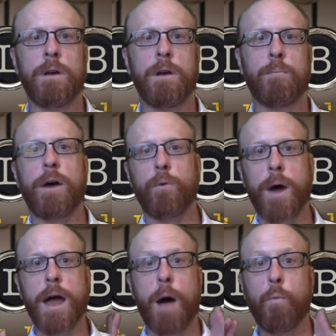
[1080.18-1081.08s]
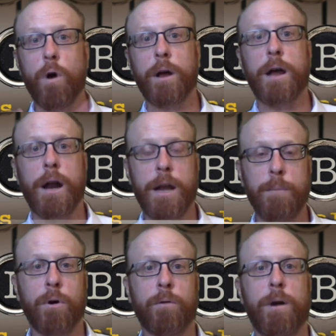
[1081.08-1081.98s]
By the way, I'm working on an
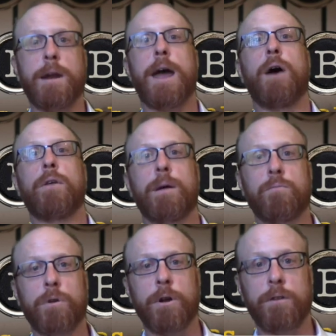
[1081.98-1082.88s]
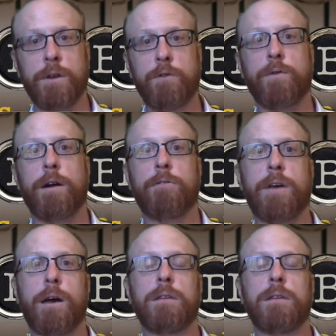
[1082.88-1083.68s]
ebook right now that I'm going to teach veterans how to